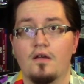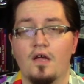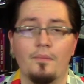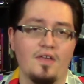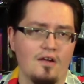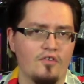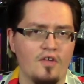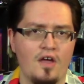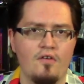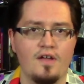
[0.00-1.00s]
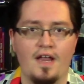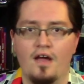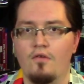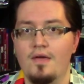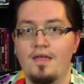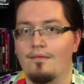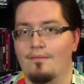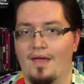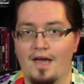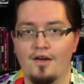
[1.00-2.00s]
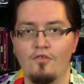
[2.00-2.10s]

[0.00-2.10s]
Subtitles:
couple years ago, and now we got a